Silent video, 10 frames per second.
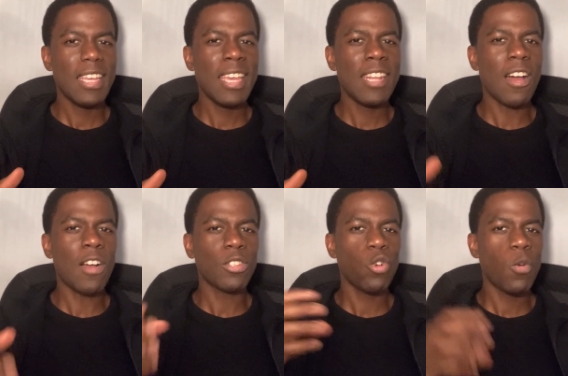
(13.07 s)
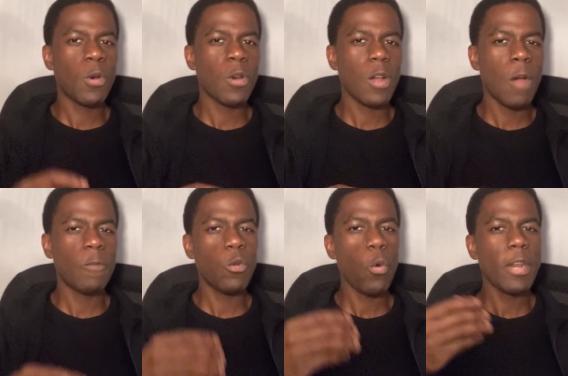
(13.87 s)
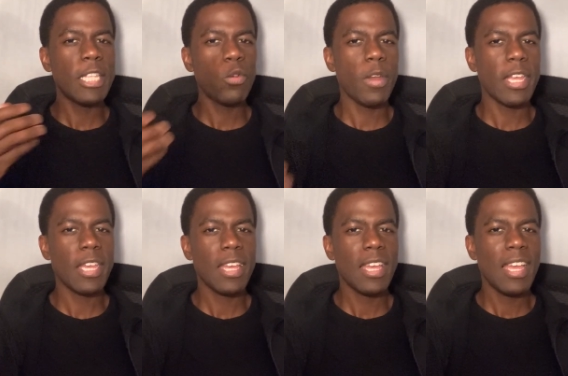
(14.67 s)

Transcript: in October of 2020,